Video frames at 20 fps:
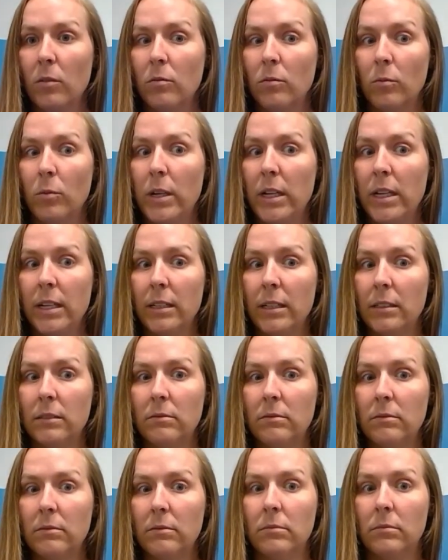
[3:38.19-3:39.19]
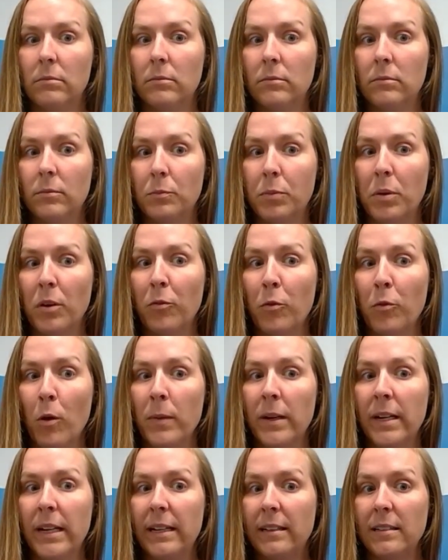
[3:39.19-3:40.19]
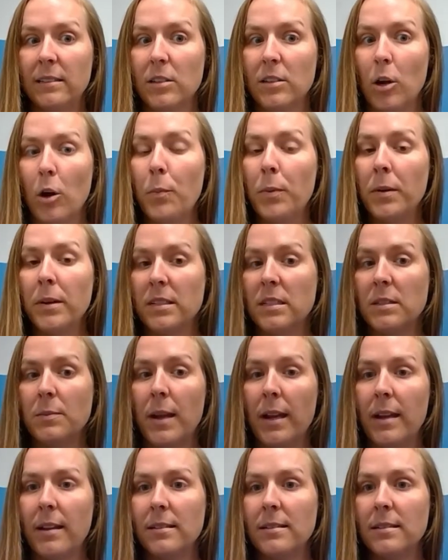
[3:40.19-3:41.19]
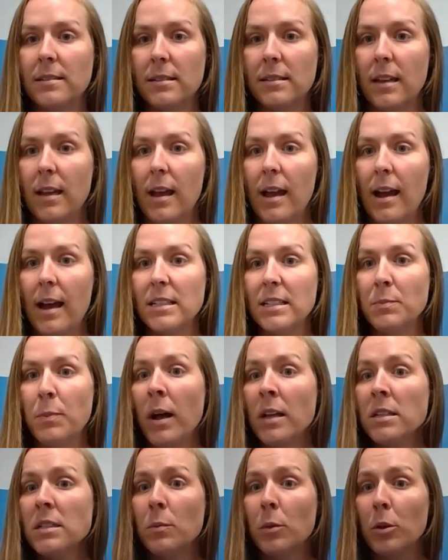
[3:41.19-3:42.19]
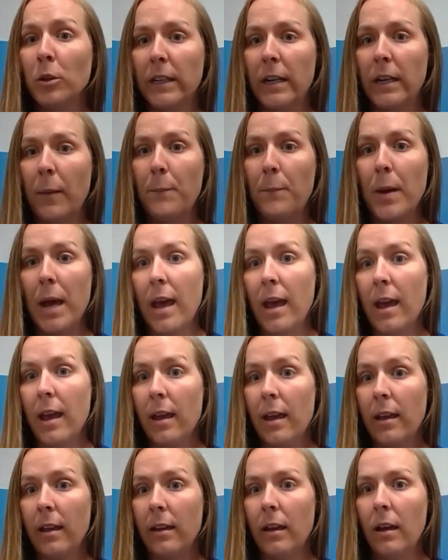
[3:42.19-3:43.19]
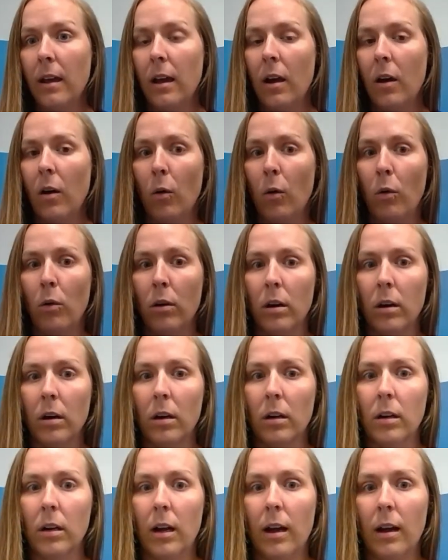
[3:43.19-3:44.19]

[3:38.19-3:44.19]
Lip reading: we can perform it in as open a space as possible in a bay or,